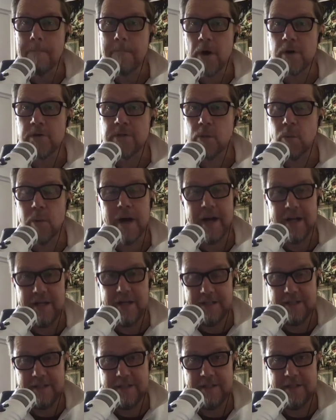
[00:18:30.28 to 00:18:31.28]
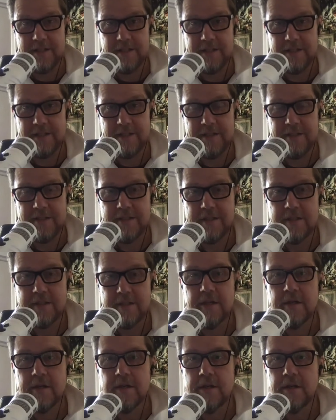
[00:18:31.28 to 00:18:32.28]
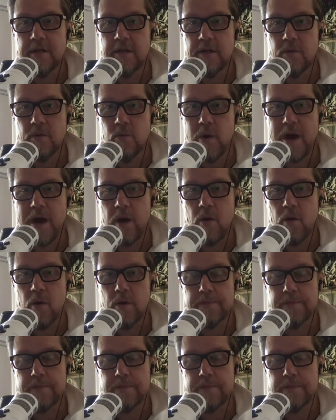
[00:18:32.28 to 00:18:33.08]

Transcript: the motorway? yeah. Uh, so wow.